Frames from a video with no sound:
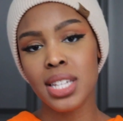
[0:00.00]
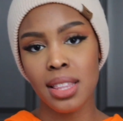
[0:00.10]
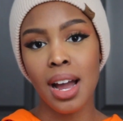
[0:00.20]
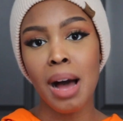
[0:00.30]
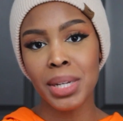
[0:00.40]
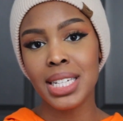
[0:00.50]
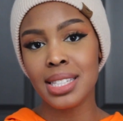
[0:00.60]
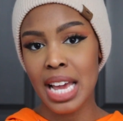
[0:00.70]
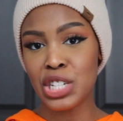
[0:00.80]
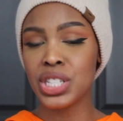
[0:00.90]
to the common
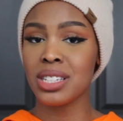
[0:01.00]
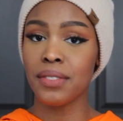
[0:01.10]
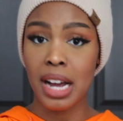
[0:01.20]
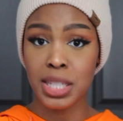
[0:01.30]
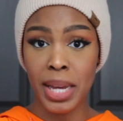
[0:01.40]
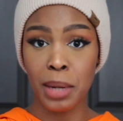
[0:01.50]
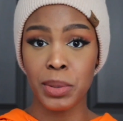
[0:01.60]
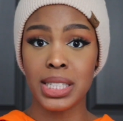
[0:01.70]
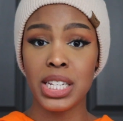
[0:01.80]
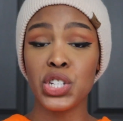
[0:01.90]
intentions of cosmetic
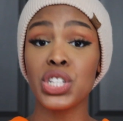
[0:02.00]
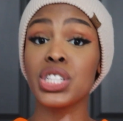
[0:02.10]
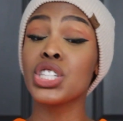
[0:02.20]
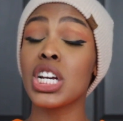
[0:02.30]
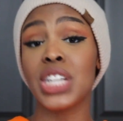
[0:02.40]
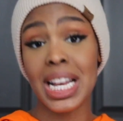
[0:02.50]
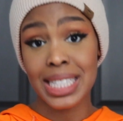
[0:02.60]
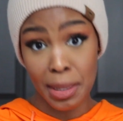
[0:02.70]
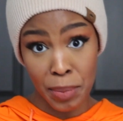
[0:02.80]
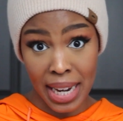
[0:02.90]
procedures such
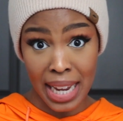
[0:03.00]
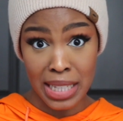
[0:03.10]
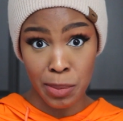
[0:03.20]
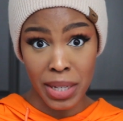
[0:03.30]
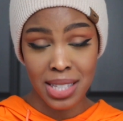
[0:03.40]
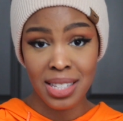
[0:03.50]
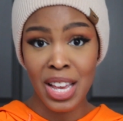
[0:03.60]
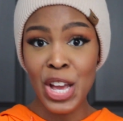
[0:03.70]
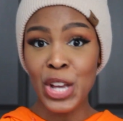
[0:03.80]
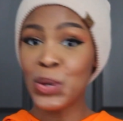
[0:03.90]
as lip enhancements.
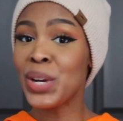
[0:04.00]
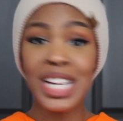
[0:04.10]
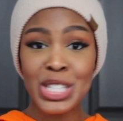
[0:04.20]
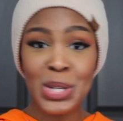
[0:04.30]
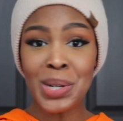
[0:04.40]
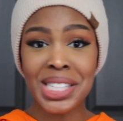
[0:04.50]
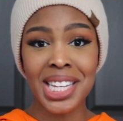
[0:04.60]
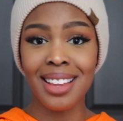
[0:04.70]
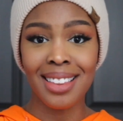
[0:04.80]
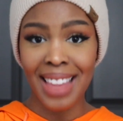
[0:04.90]
You didn't do it to look